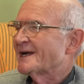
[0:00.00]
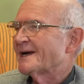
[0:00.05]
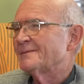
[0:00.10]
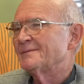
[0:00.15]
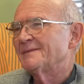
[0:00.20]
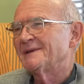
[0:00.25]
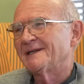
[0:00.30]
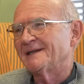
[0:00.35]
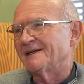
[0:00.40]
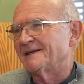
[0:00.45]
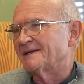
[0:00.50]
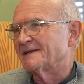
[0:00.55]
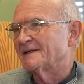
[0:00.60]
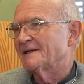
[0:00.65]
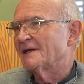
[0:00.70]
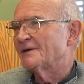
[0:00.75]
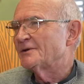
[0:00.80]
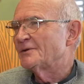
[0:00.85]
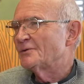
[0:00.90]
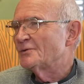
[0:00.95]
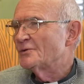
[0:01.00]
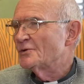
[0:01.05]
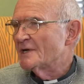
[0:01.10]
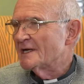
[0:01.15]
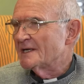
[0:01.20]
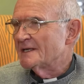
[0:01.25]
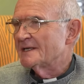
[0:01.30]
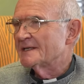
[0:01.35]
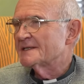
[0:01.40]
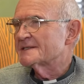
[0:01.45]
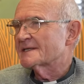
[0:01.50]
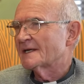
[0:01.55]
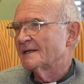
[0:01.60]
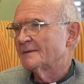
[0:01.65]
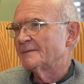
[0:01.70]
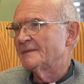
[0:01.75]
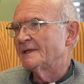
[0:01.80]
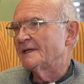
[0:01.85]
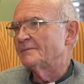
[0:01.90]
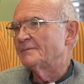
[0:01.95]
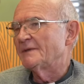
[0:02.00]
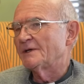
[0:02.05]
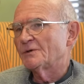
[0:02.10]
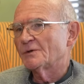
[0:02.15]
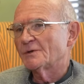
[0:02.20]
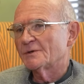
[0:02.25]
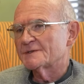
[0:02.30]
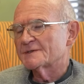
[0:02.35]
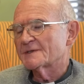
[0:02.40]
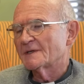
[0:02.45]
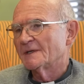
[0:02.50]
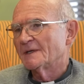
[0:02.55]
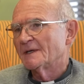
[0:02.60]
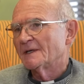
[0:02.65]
humbling. It really is humbling because